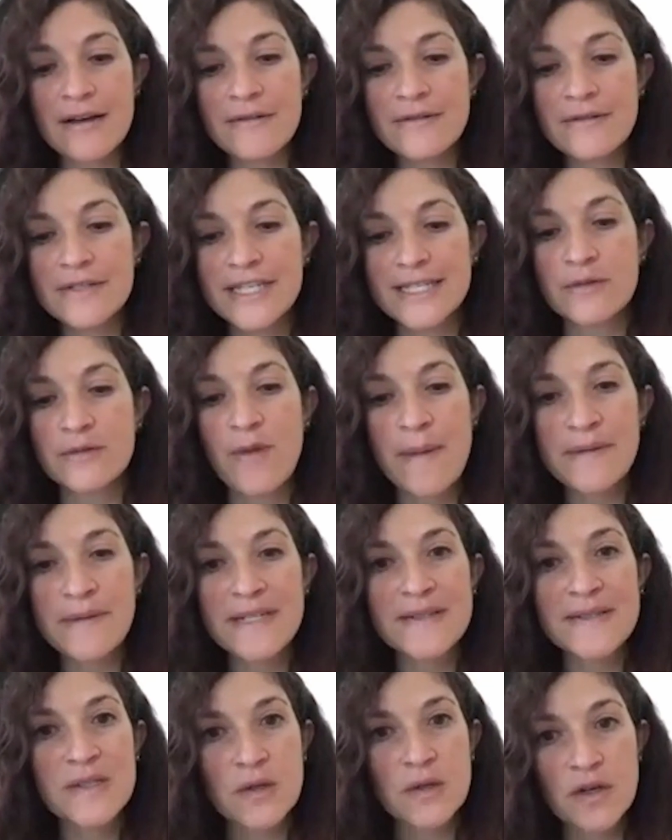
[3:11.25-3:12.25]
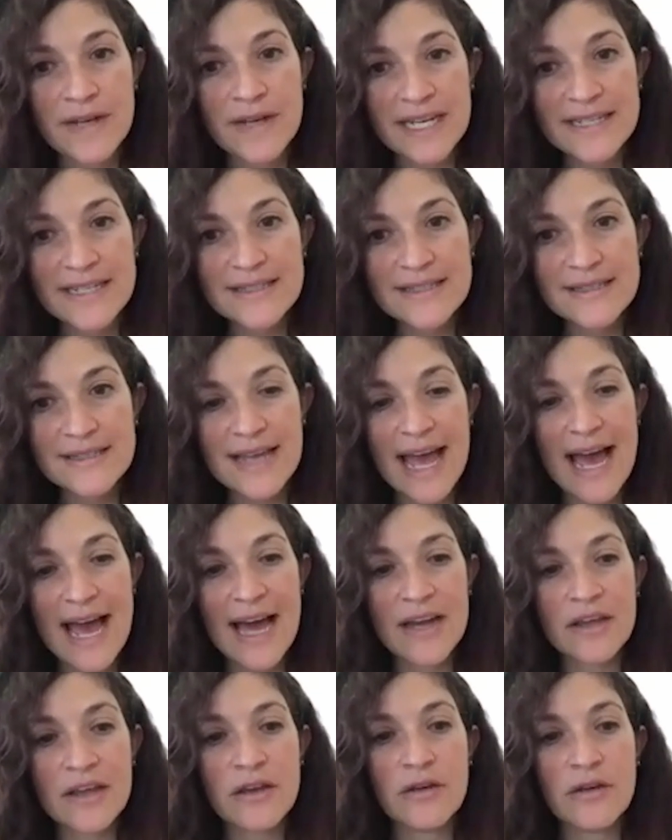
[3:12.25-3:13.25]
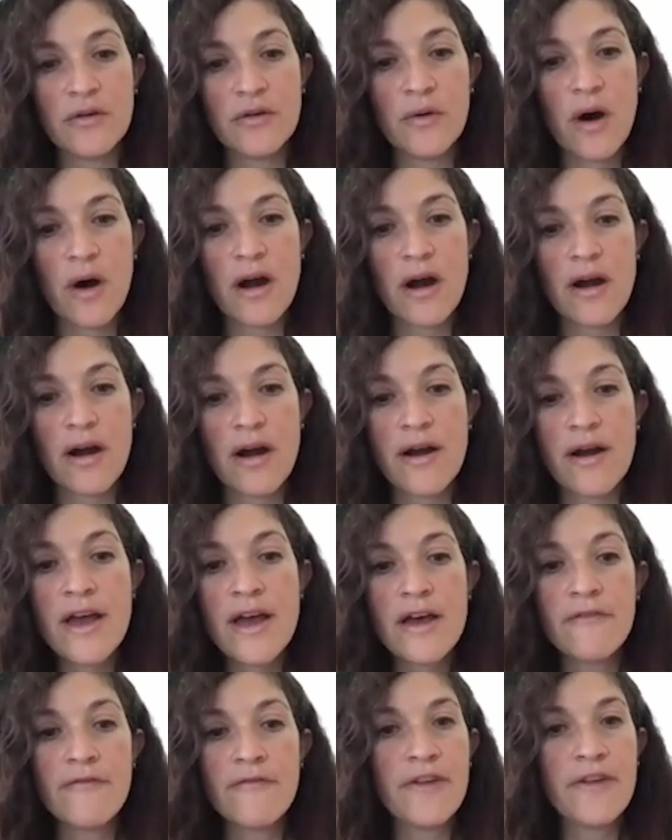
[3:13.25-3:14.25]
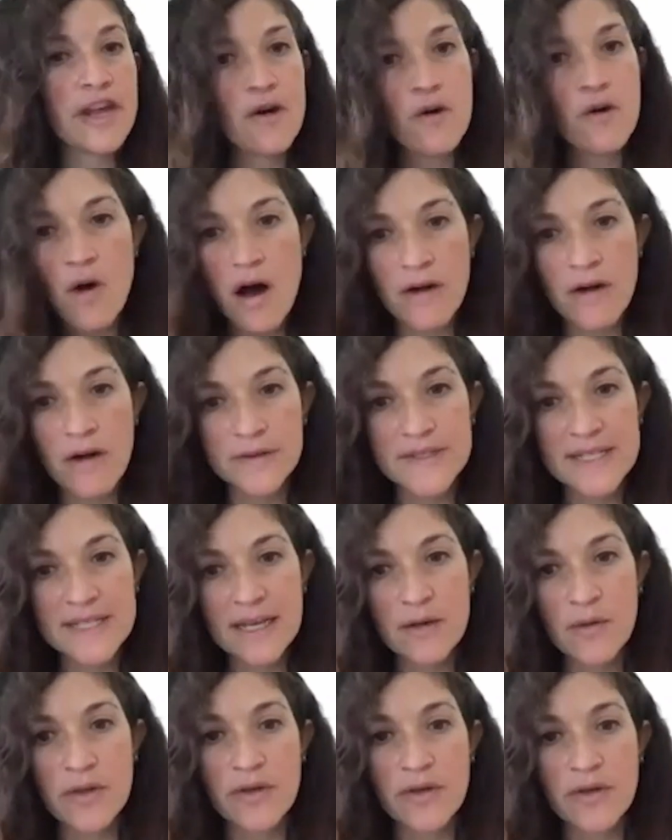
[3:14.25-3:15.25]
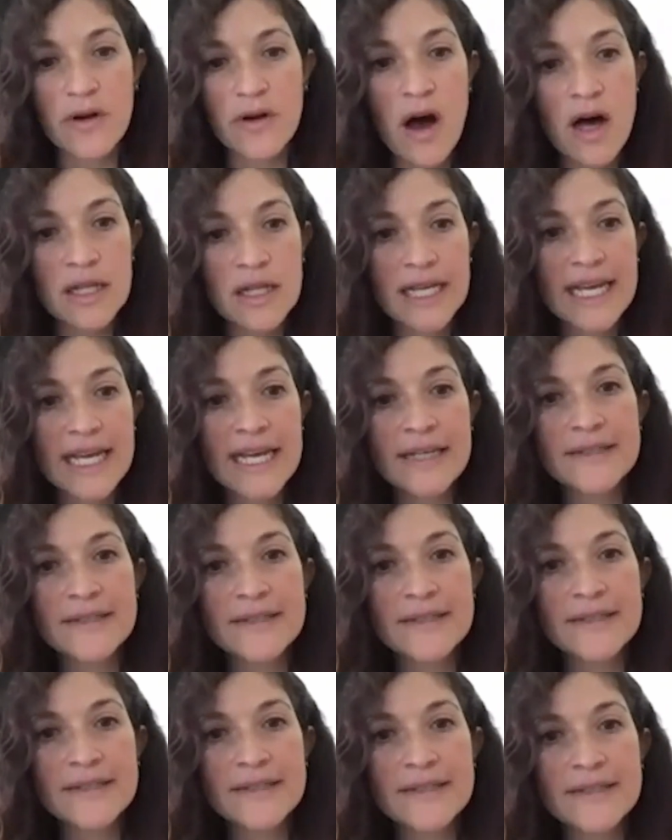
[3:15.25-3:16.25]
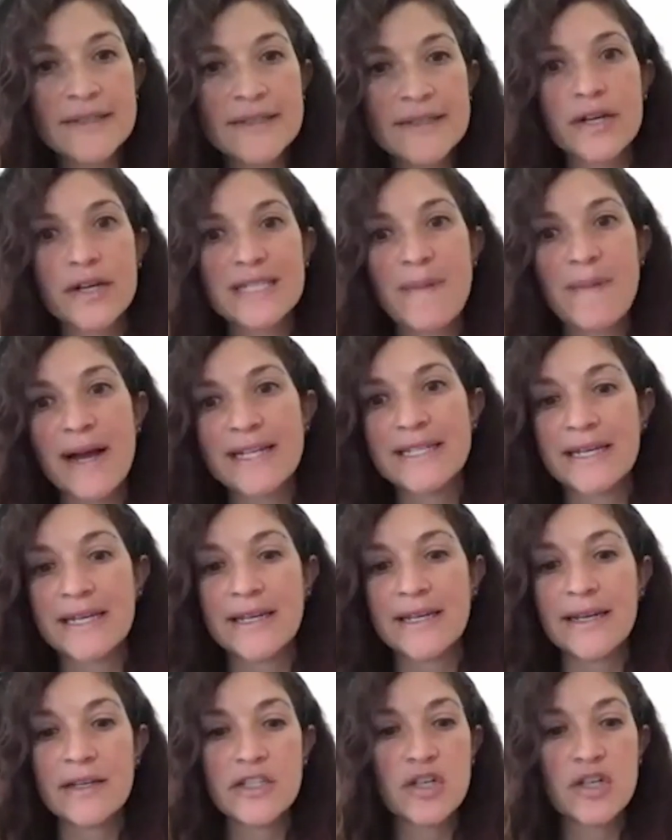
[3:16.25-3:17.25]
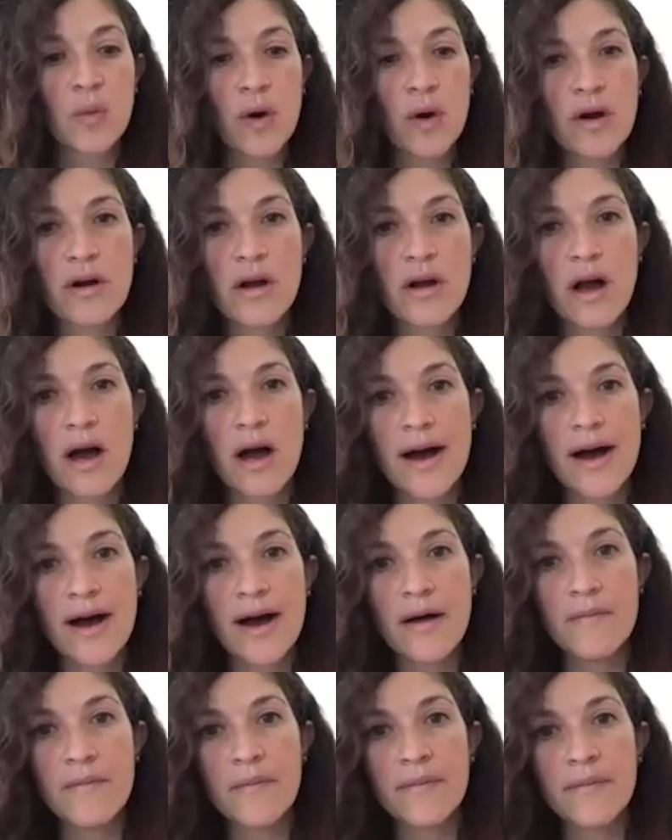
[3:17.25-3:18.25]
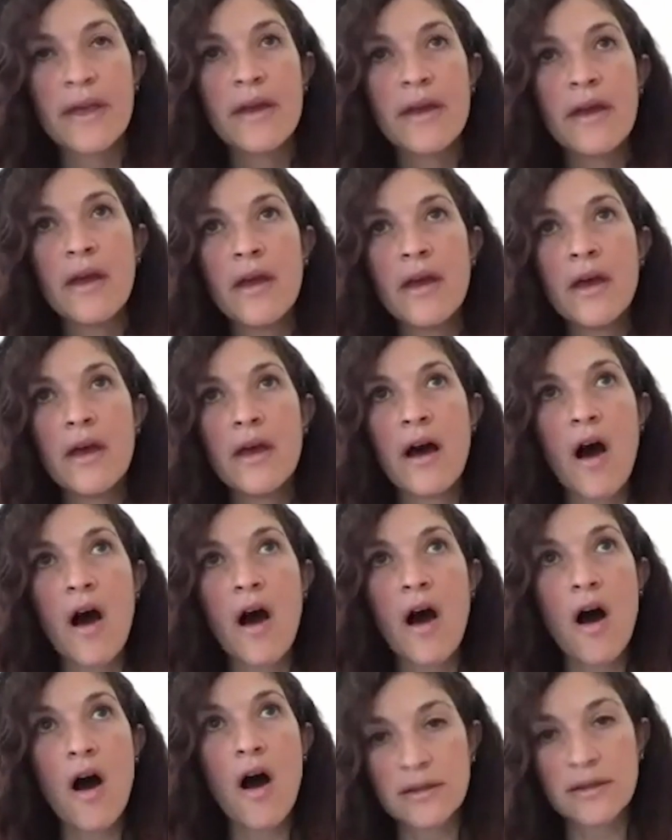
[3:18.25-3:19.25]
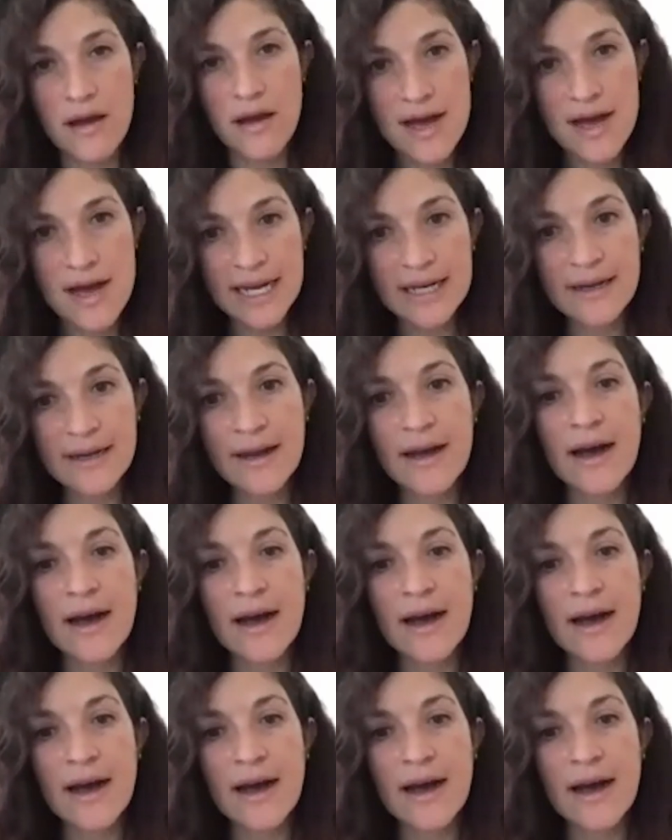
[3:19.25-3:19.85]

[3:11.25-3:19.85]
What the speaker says: disrupted service and you are video conferencing with your colleagues, or you're expected to work online